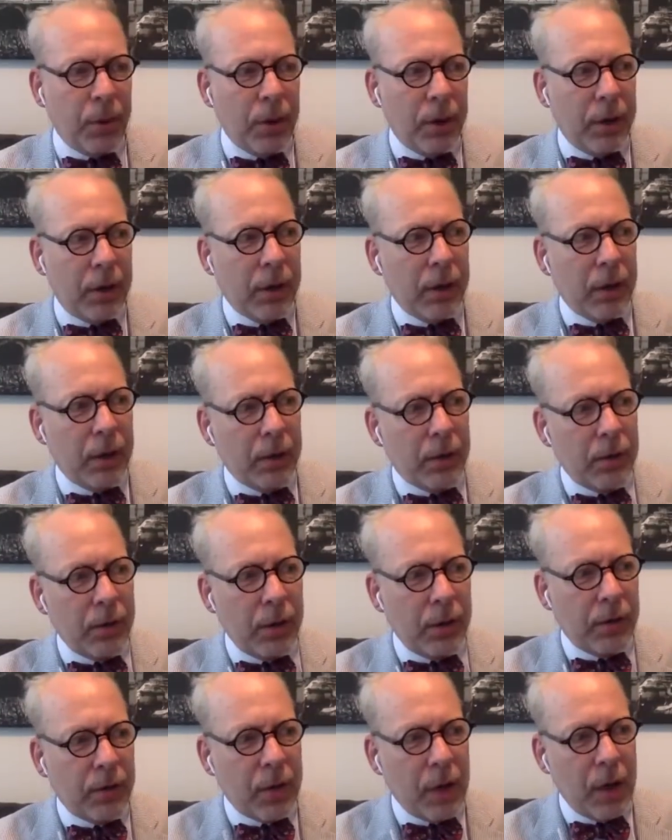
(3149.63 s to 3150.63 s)
it
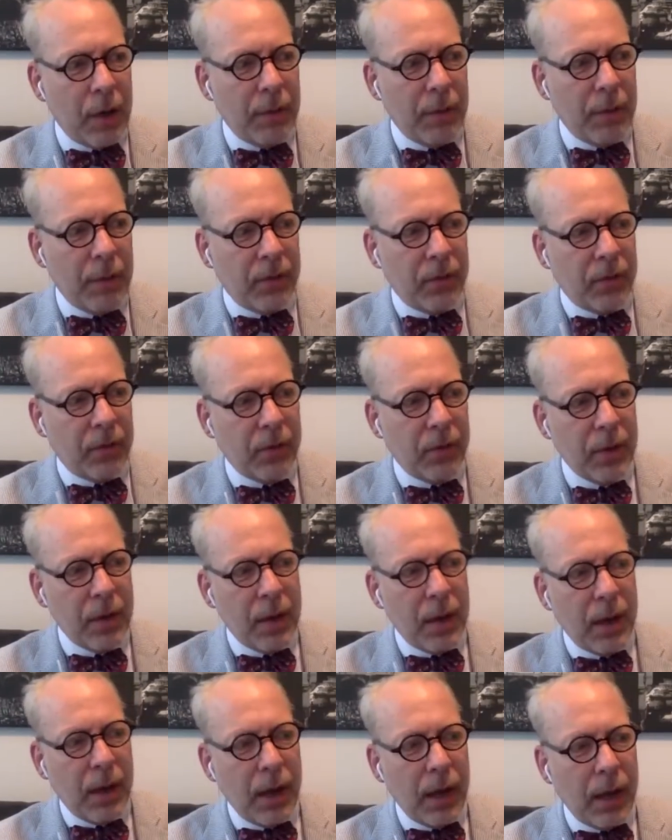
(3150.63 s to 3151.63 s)
Creative Commons.
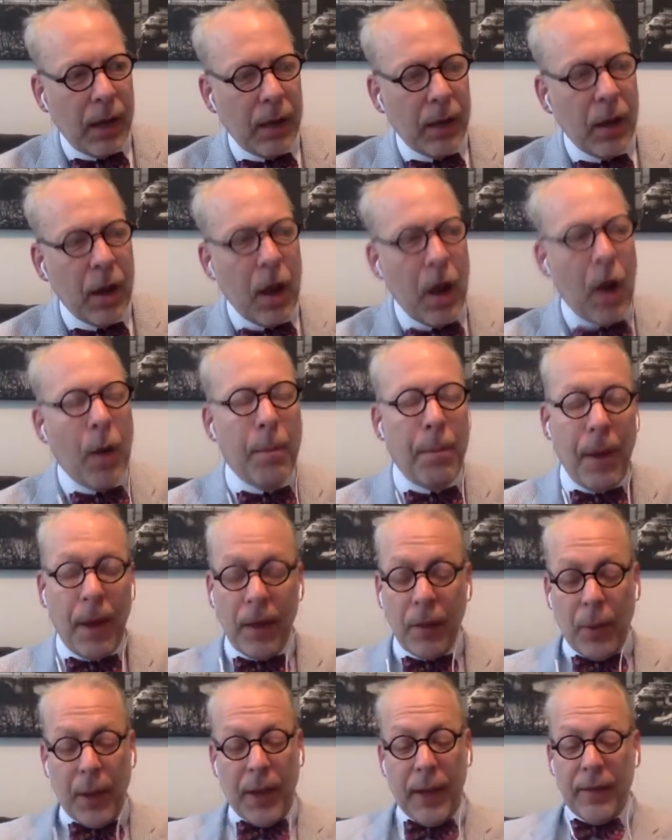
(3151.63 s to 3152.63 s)
And by
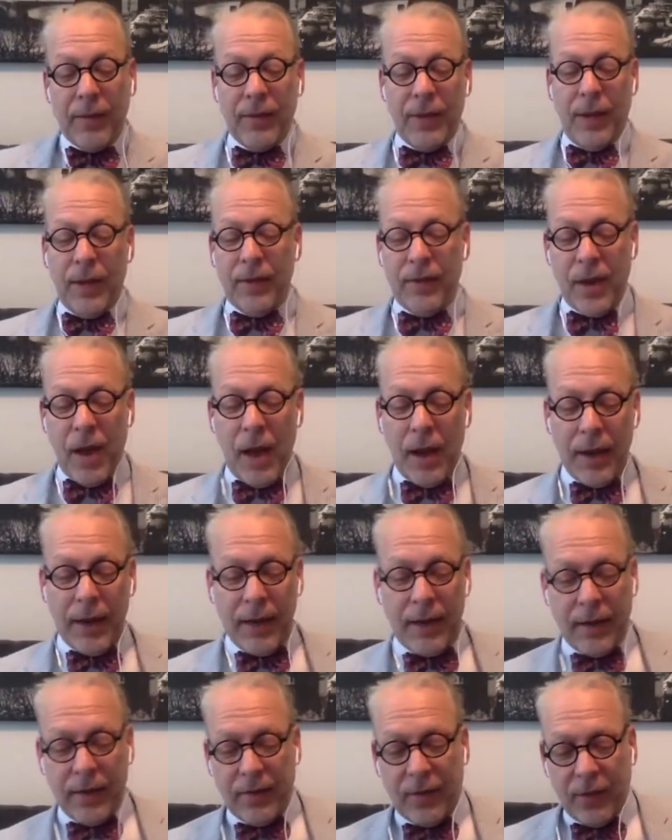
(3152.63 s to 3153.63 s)
the way, it's not
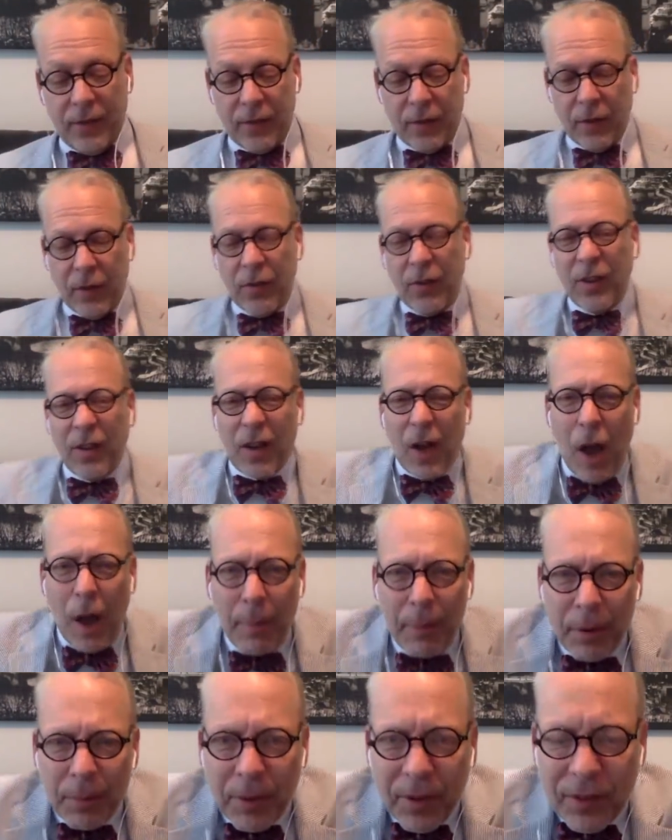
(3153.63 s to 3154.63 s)
inconsistent. This is a
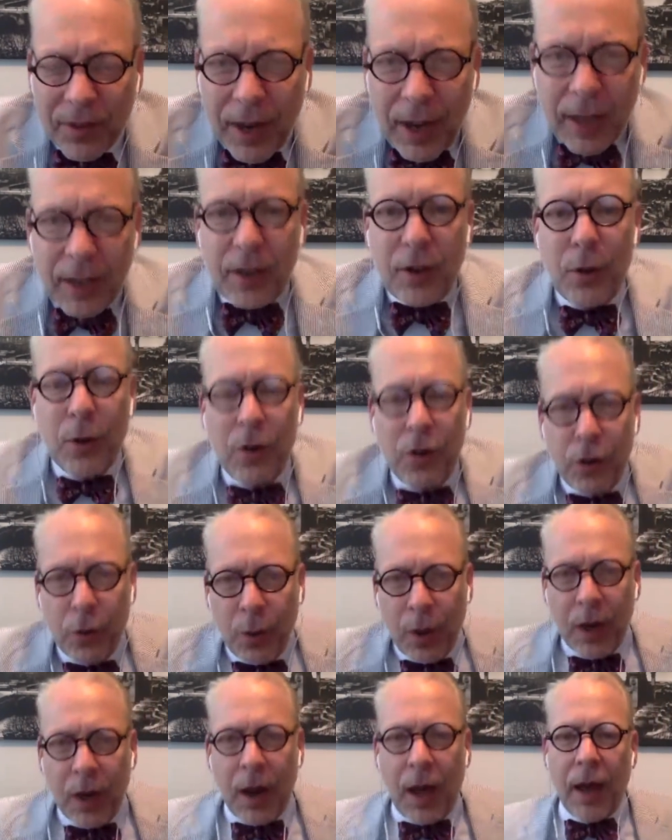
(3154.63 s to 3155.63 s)
common mistake. You
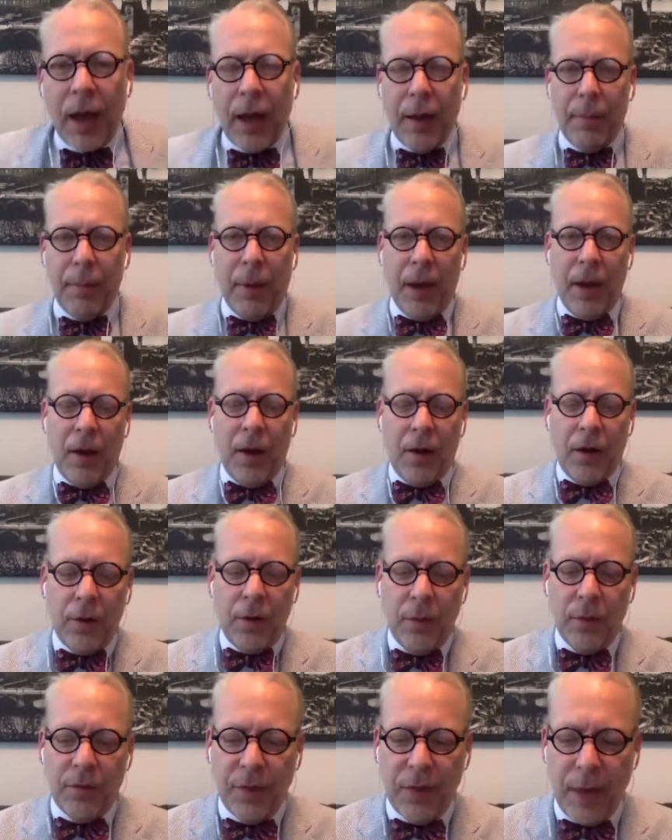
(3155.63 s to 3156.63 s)
and I, by
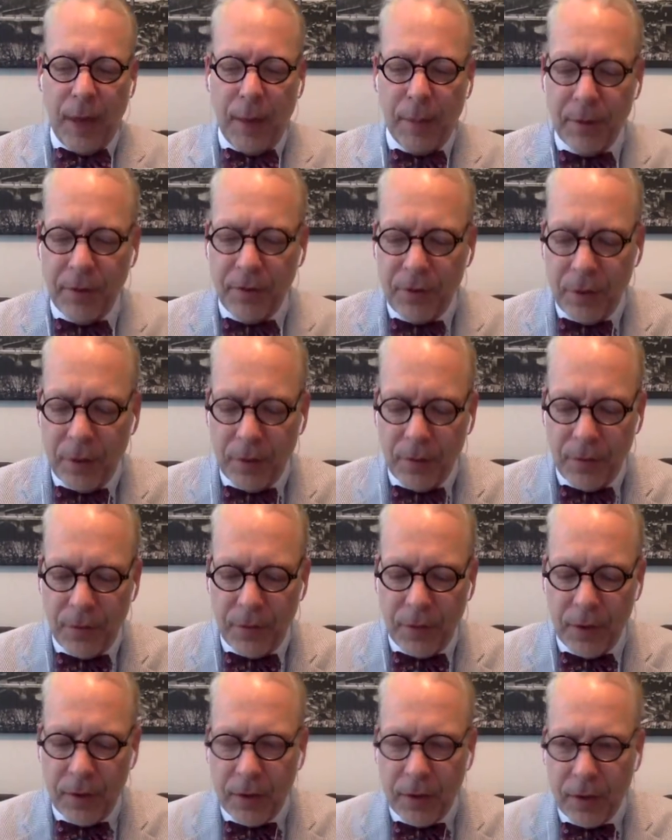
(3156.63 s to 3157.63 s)
arguing for the abolition of
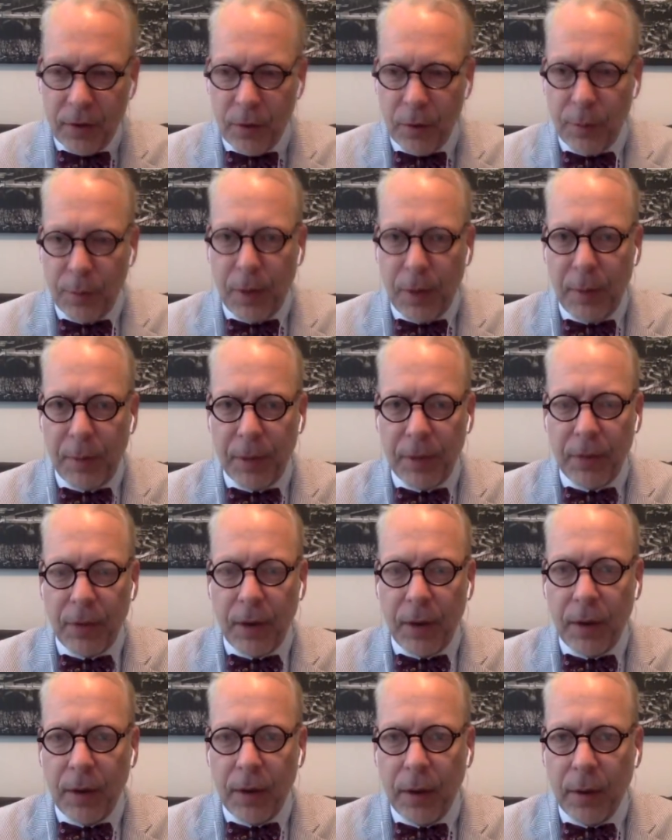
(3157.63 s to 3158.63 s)
intellectual property
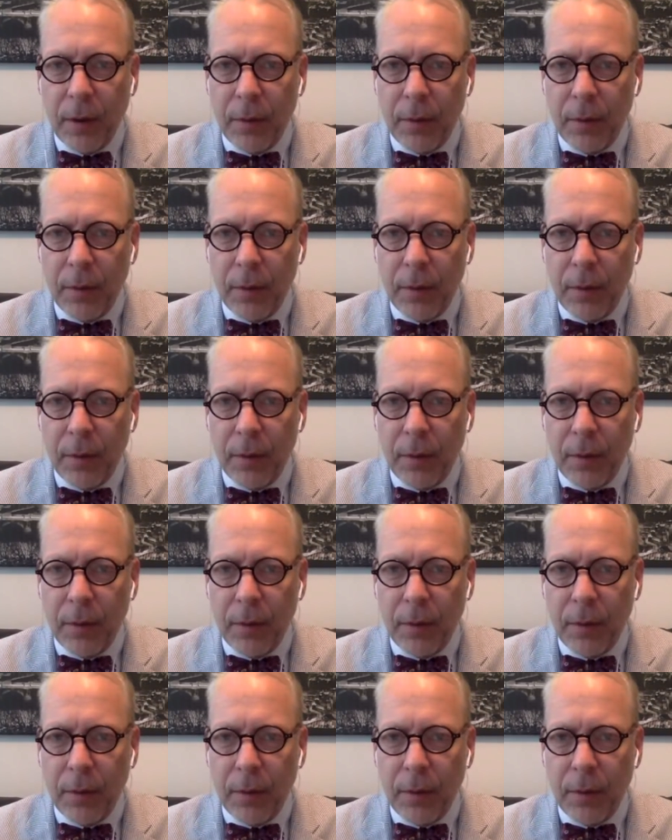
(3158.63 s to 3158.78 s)
legally